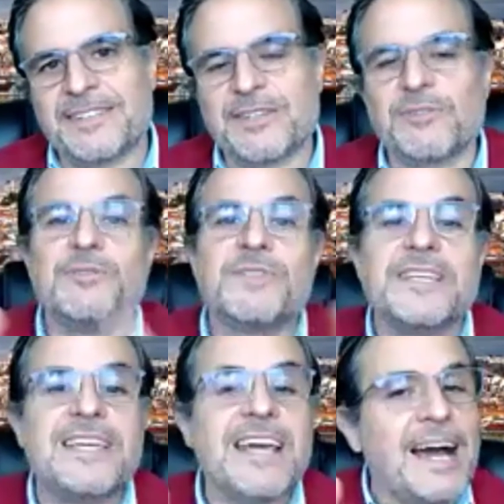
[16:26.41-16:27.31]
So you
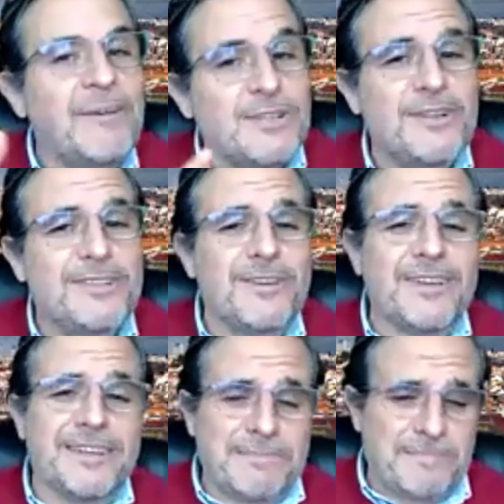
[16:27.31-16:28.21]
see, I was not
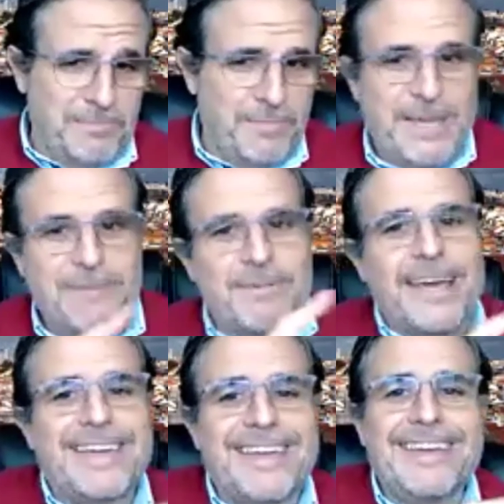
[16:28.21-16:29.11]

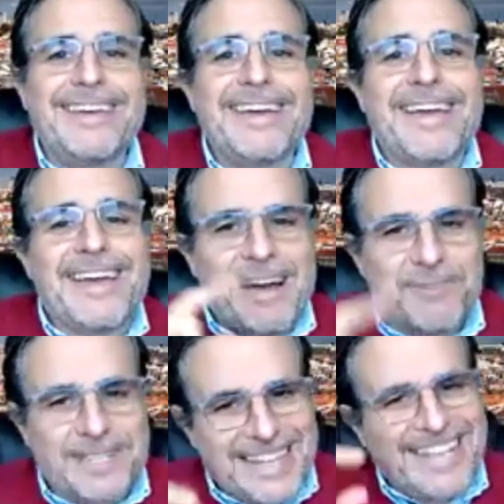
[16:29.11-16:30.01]
piggybacking. I
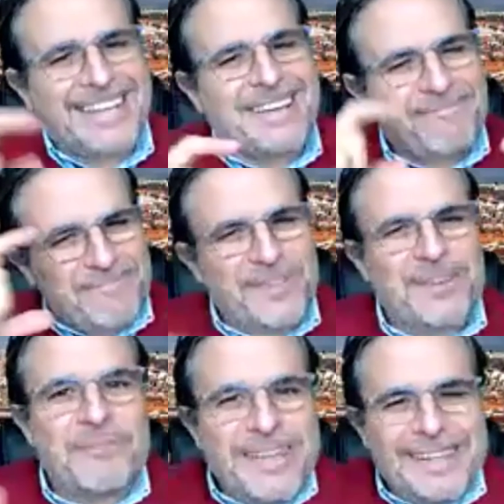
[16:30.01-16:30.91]
was like
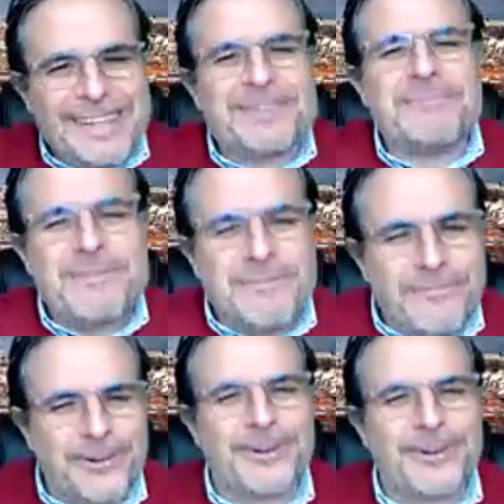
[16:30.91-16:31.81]
going a little bit
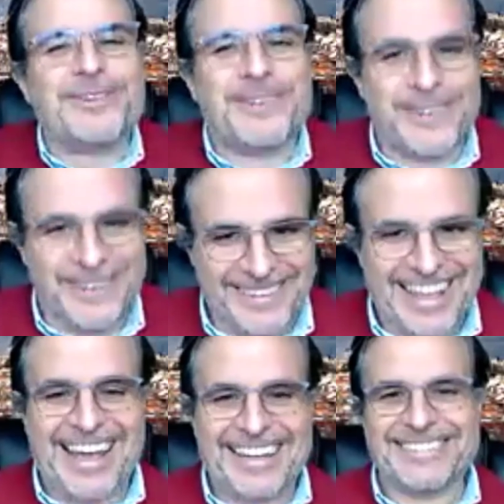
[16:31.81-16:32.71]
further on
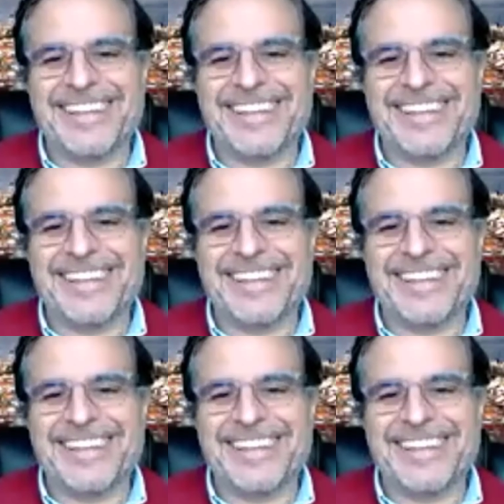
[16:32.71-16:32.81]
that.